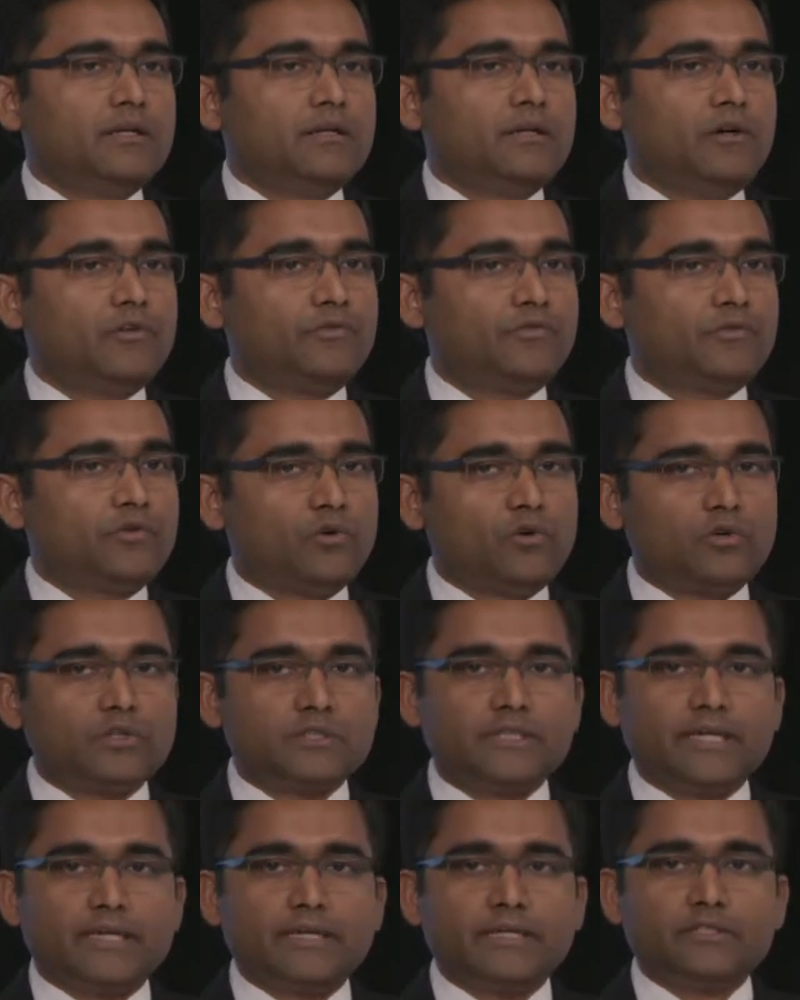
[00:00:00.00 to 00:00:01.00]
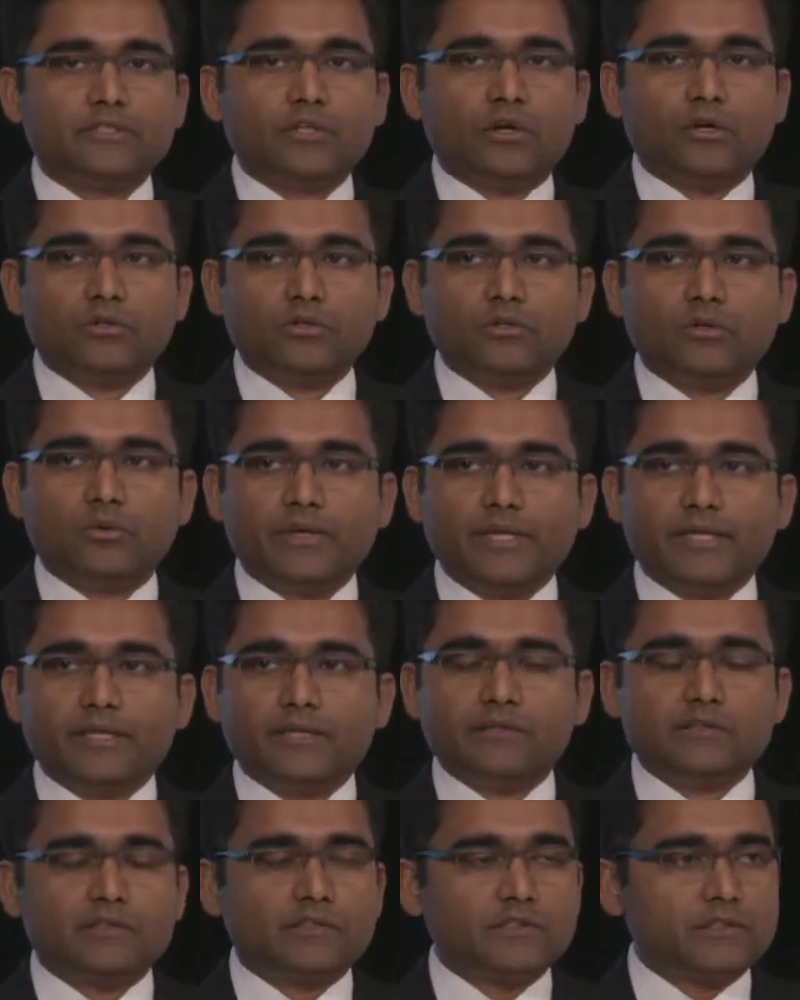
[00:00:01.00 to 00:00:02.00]
Of course, there is ongoing
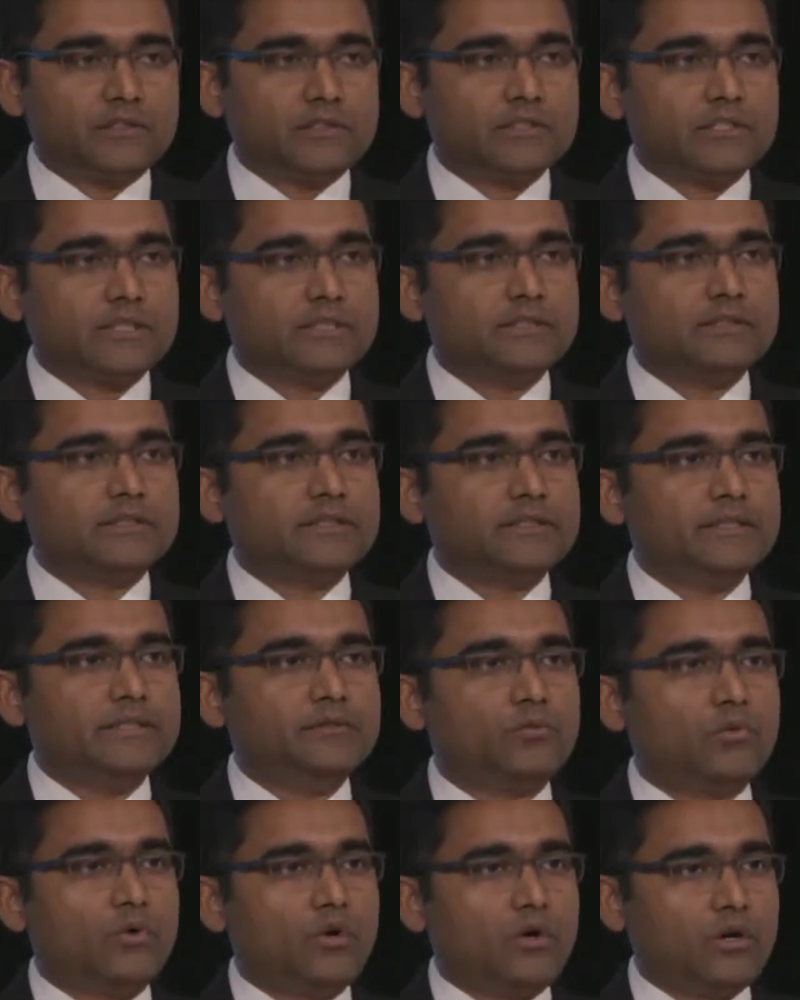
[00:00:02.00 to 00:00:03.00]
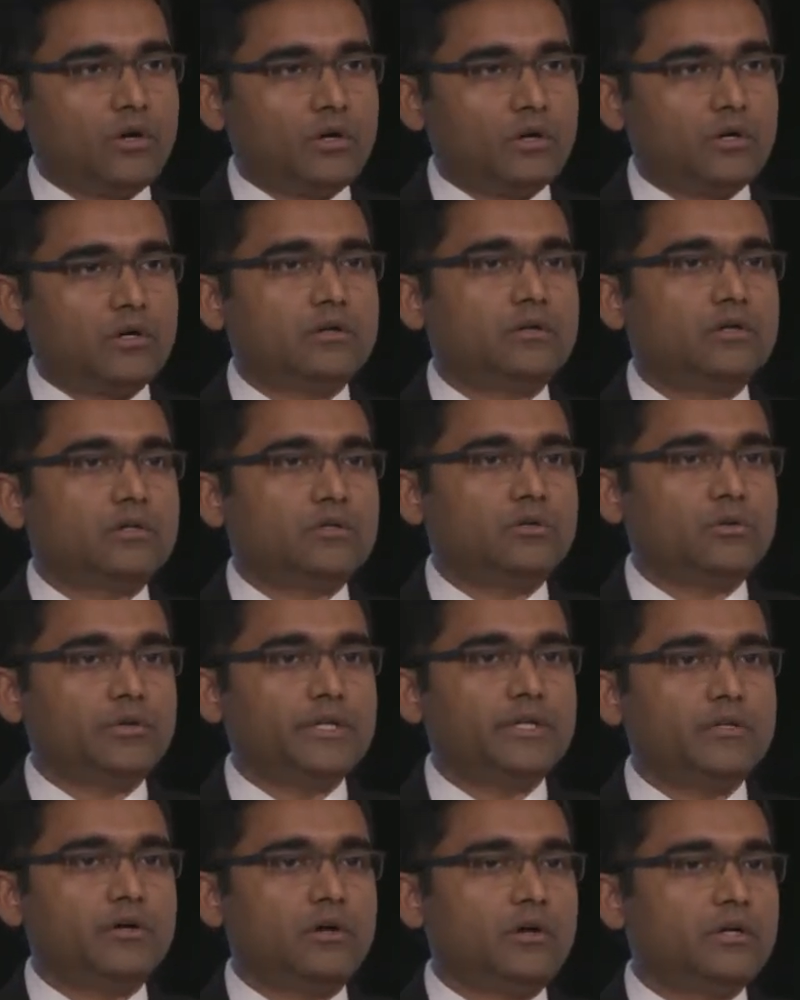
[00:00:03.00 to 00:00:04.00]
insurgency, war
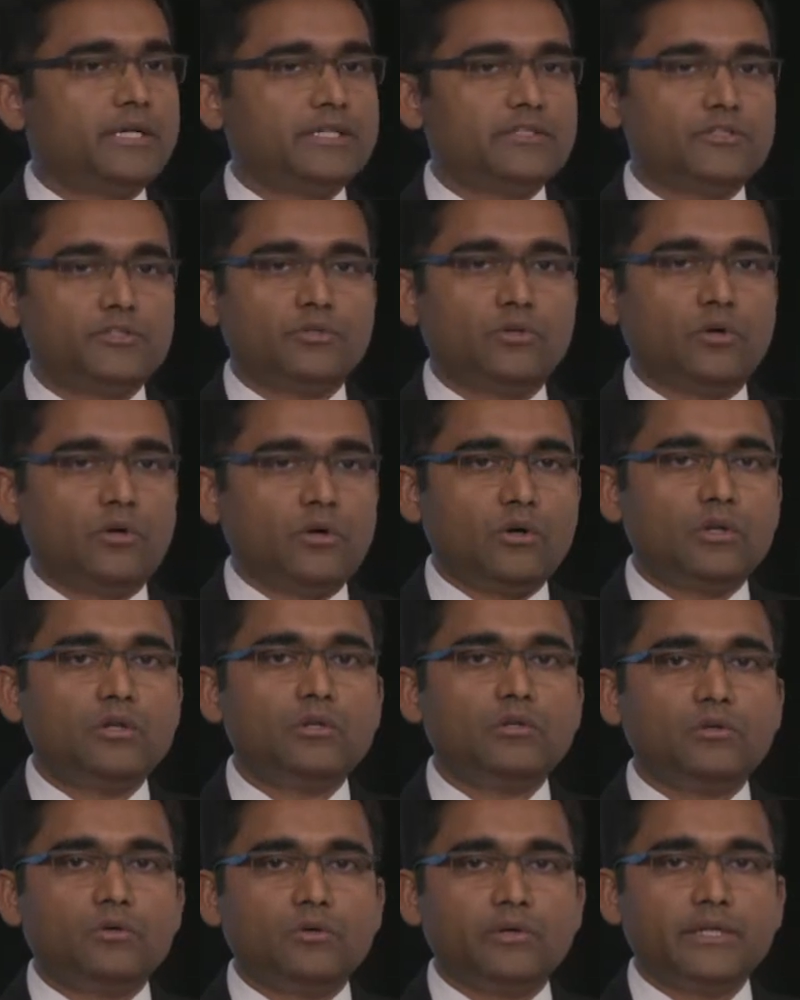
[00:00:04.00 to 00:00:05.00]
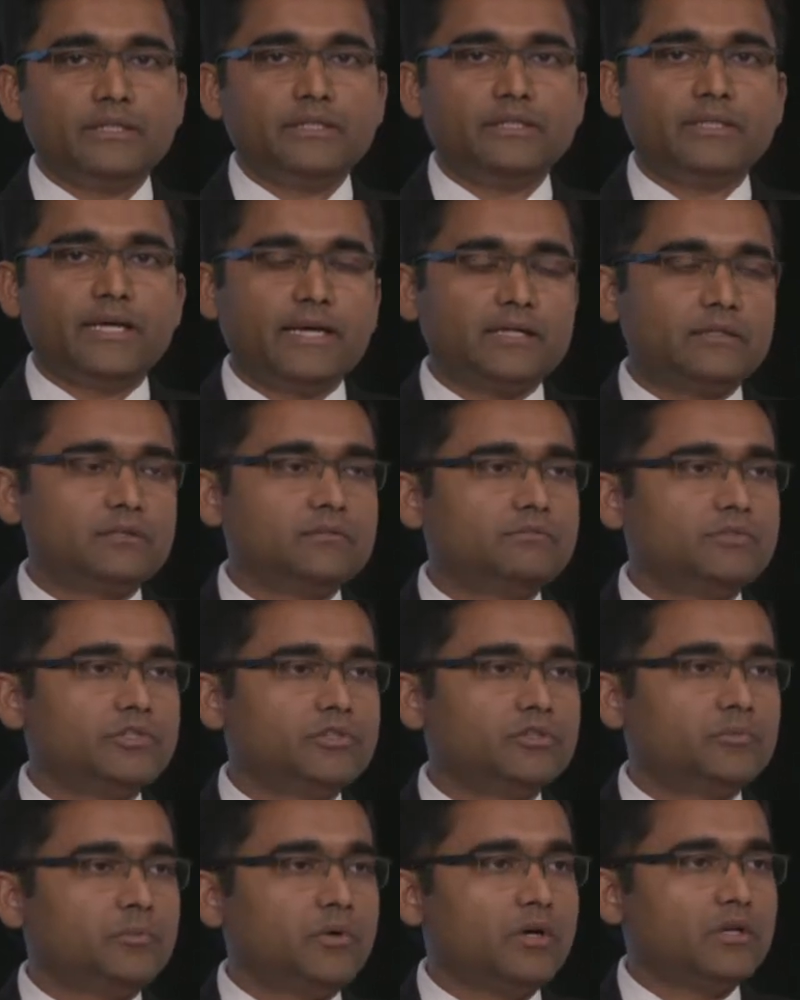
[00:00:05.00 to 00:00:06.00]
going on, as you all know, in that
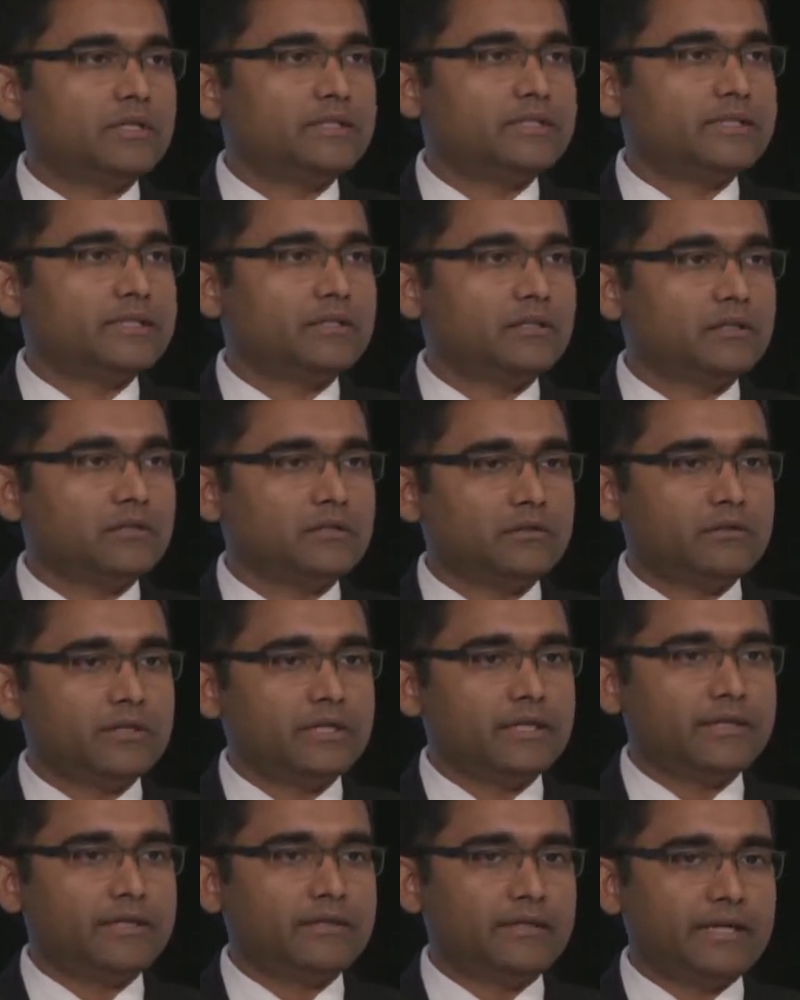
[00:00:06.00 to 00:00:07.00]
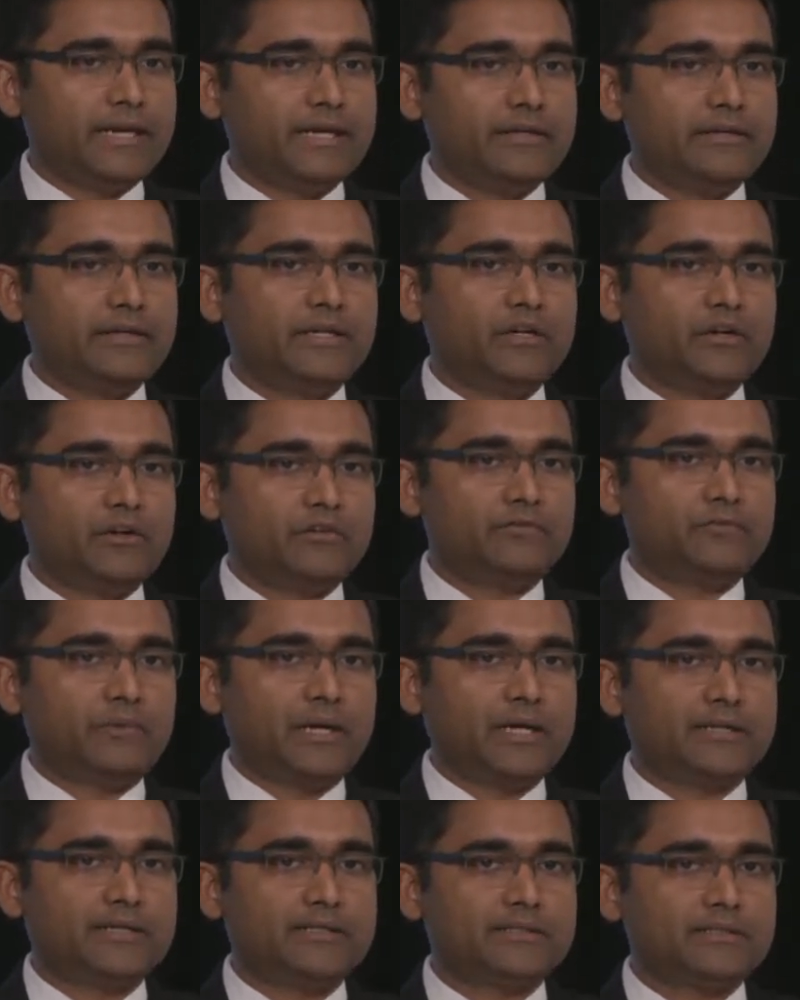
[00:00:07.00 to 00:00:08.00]
geopolitical area of
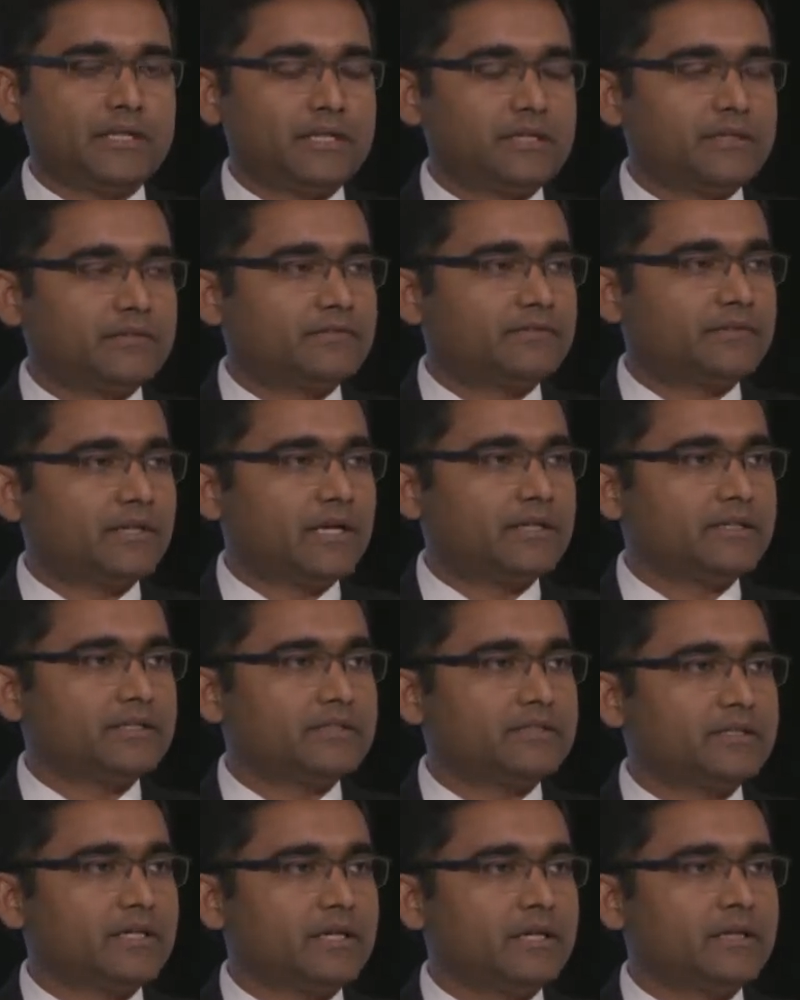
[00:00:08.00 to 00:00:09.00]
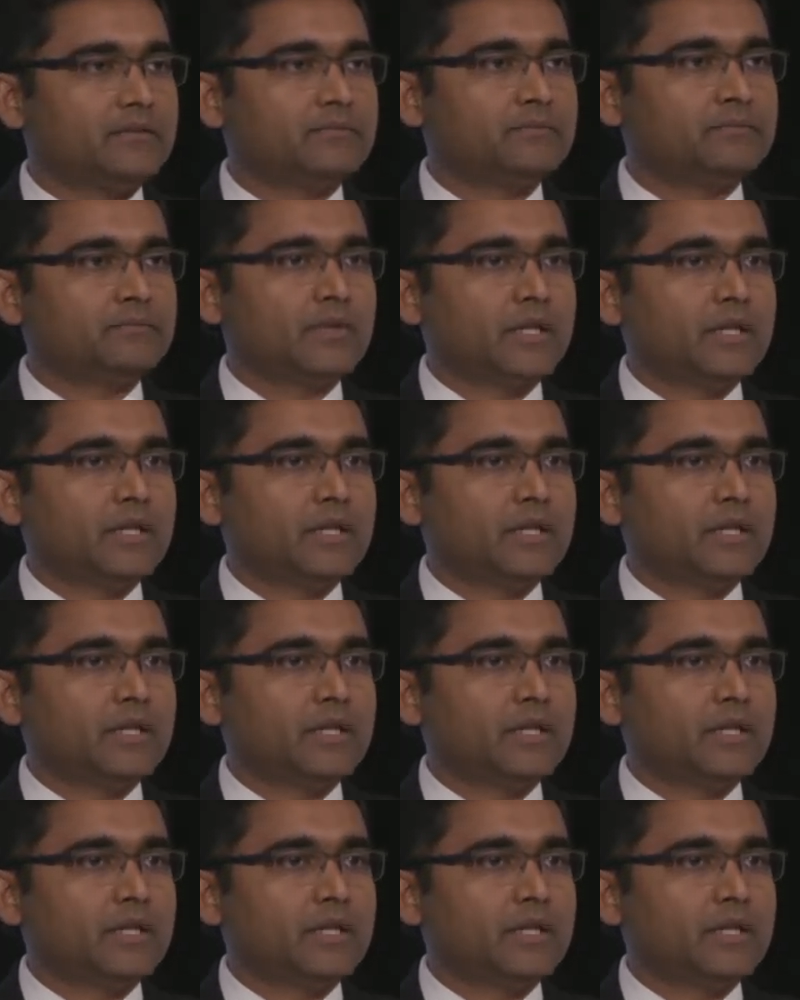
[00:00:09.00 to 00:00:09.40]
Pakistan and Afghanistan.